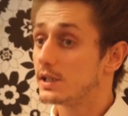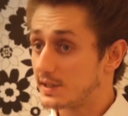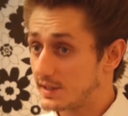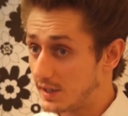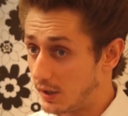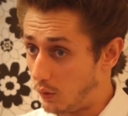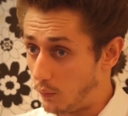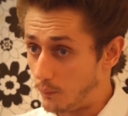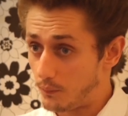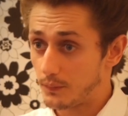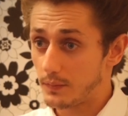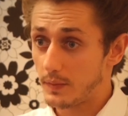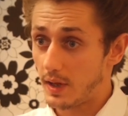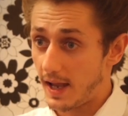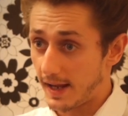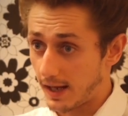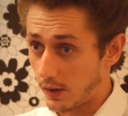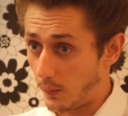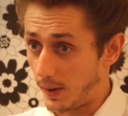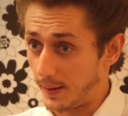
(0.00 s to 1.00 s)
Still,
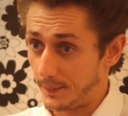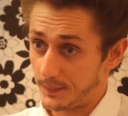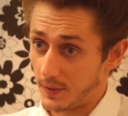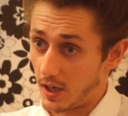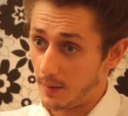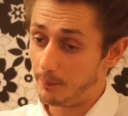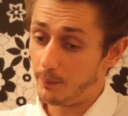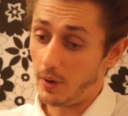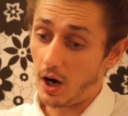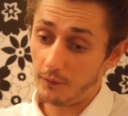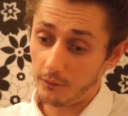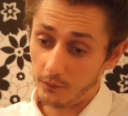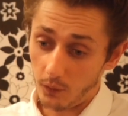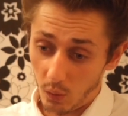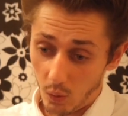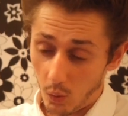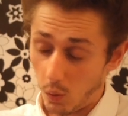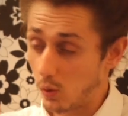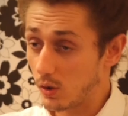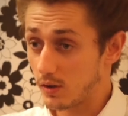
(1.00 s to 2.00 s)
anyway, above
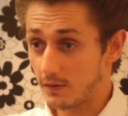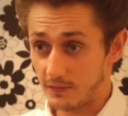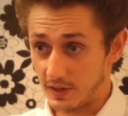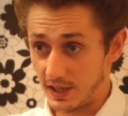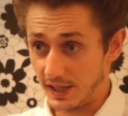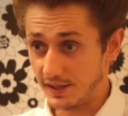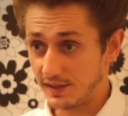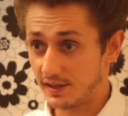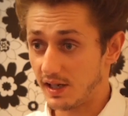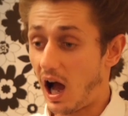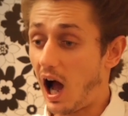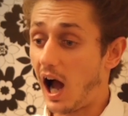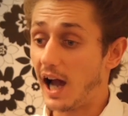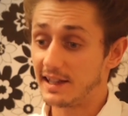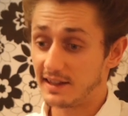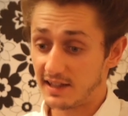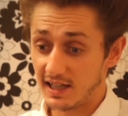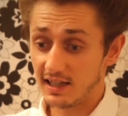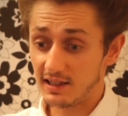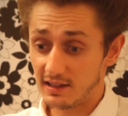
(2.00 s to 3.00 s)
all of this, I
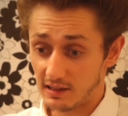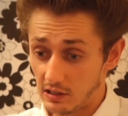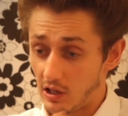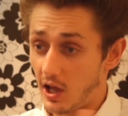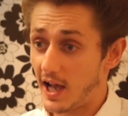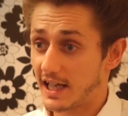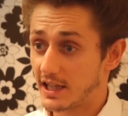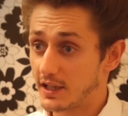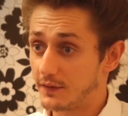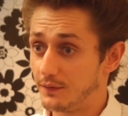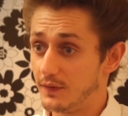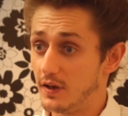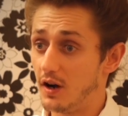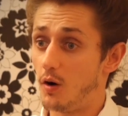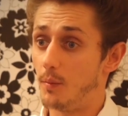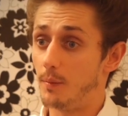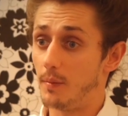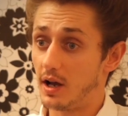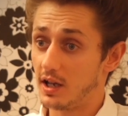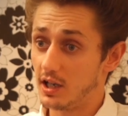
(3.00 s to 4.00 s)
did like the
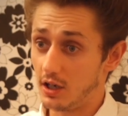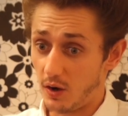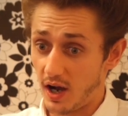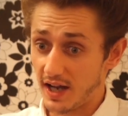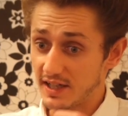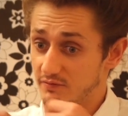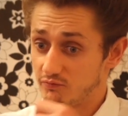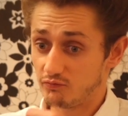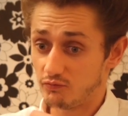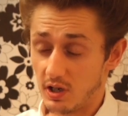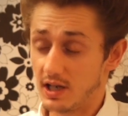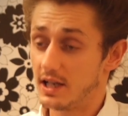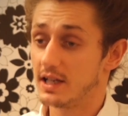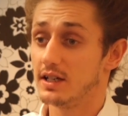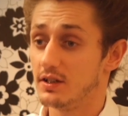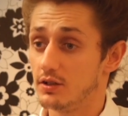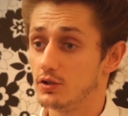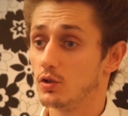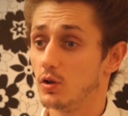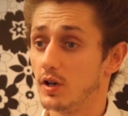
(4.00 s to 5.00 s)
film. I really
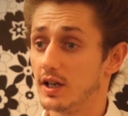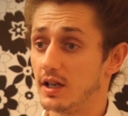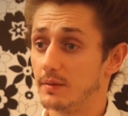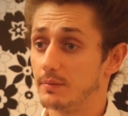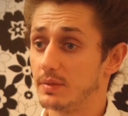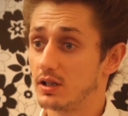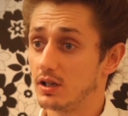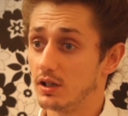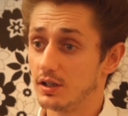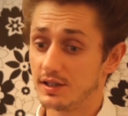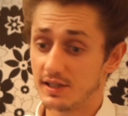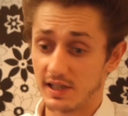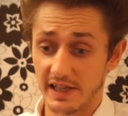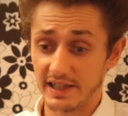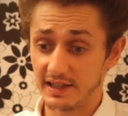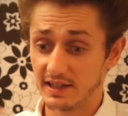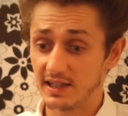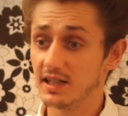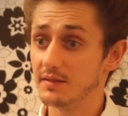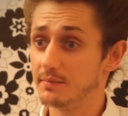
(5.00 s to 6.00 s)
enjoyed it because
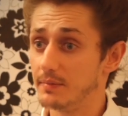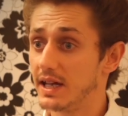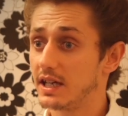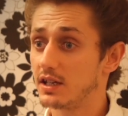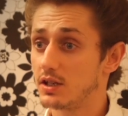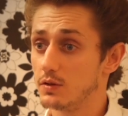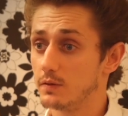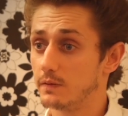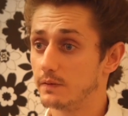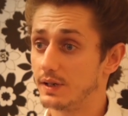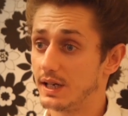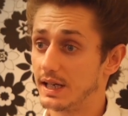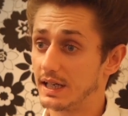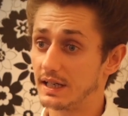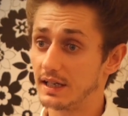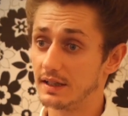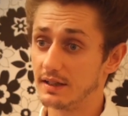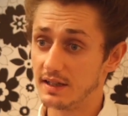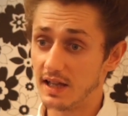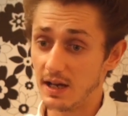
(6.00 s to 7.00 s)
it did make you
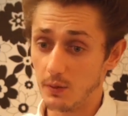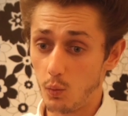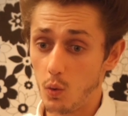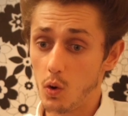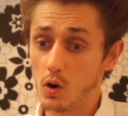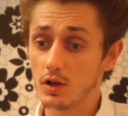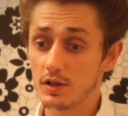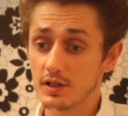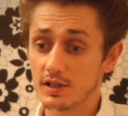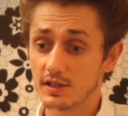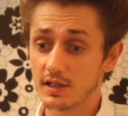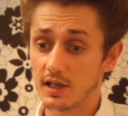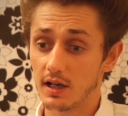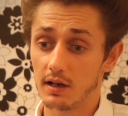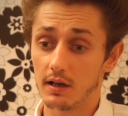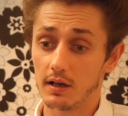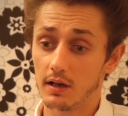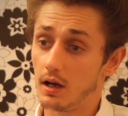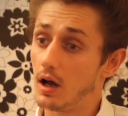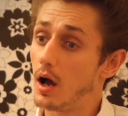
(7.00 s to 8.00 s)
think, and there was
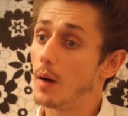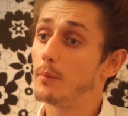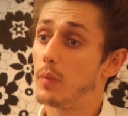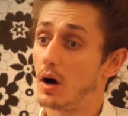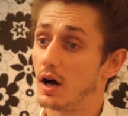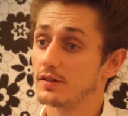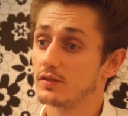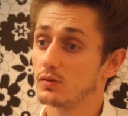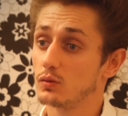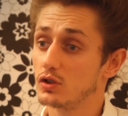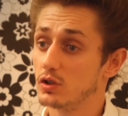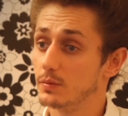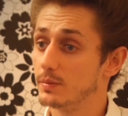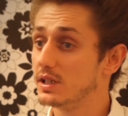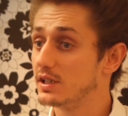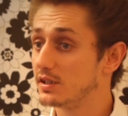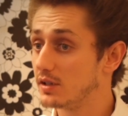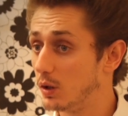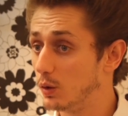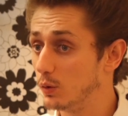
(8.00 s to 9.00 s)
a, a puzzle to
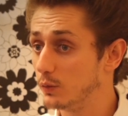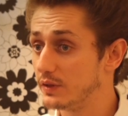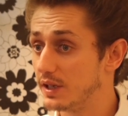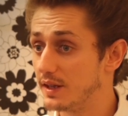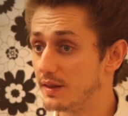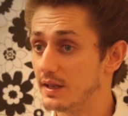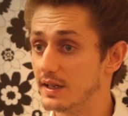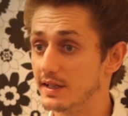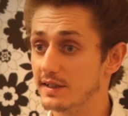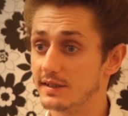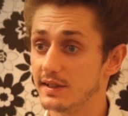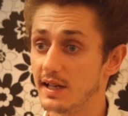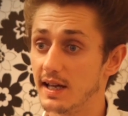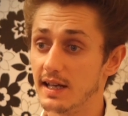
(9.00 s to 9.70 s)
be solved in this.